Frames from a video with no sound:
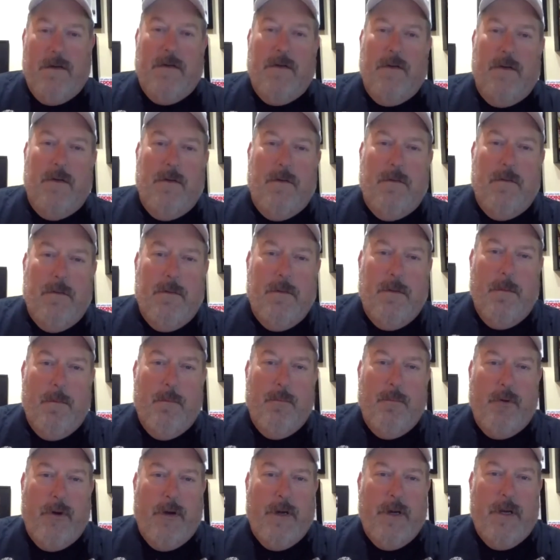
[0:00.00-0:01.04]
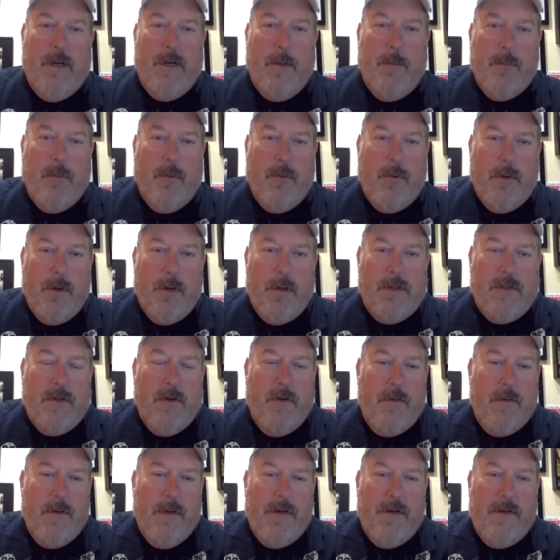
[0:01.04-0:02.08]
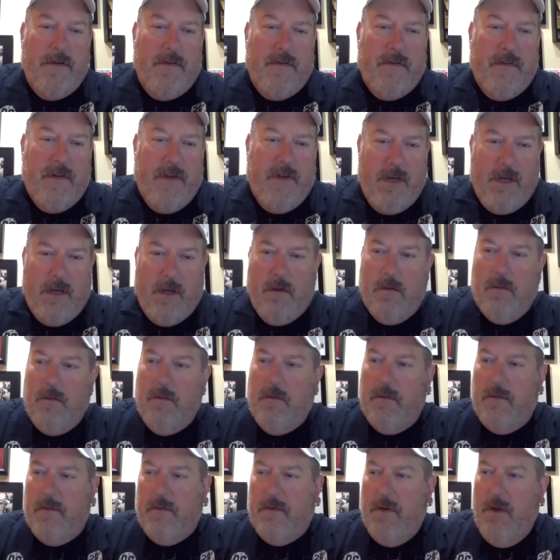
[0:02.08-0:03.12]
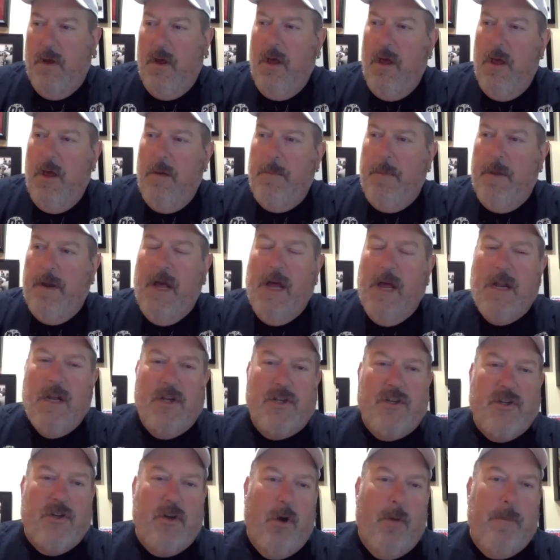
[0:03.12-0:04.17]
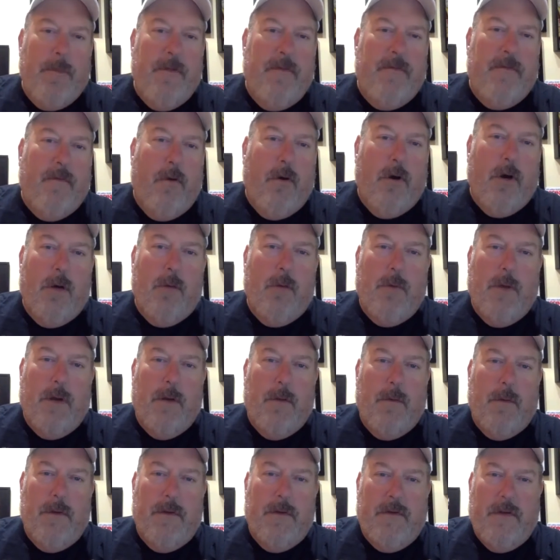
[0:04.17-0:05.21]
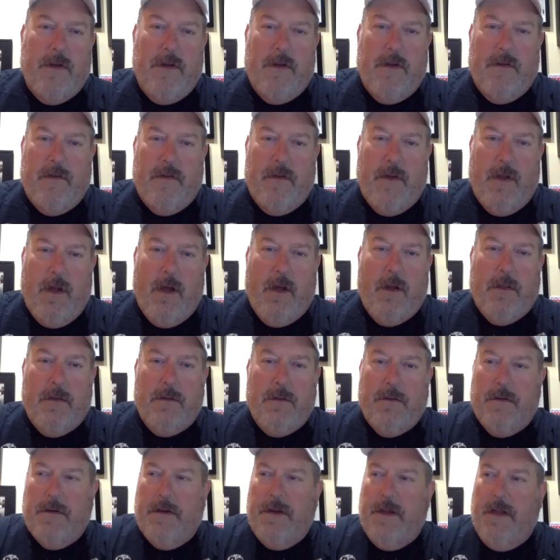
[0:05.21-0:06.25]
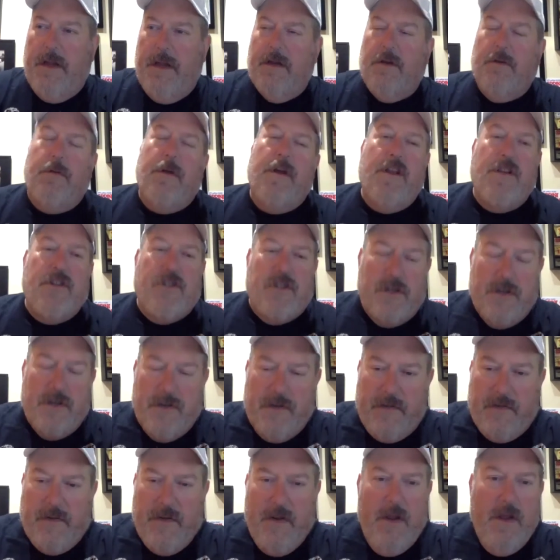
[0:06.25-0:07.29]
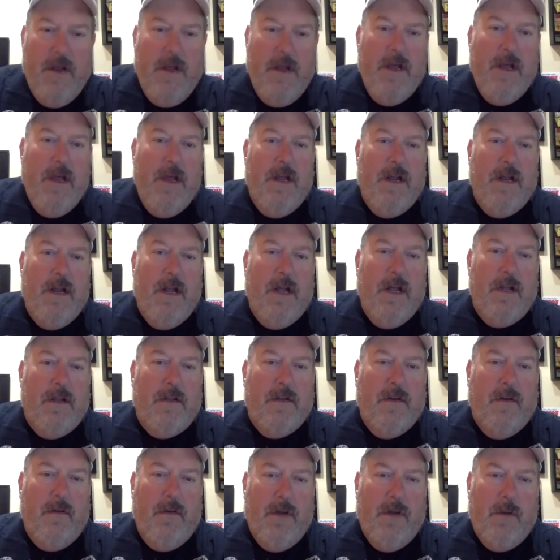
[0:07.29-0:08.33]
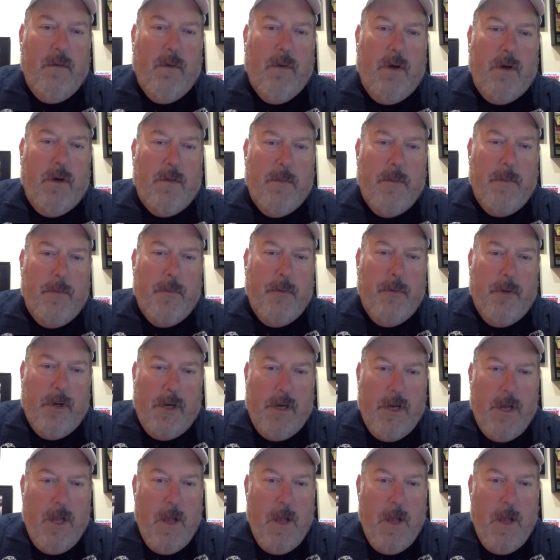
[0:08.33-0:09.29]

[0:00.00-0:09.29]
to bring aboard Tony DiZinno, who's been on the show before when it was in its other iterations. And Tony, welcome aboard.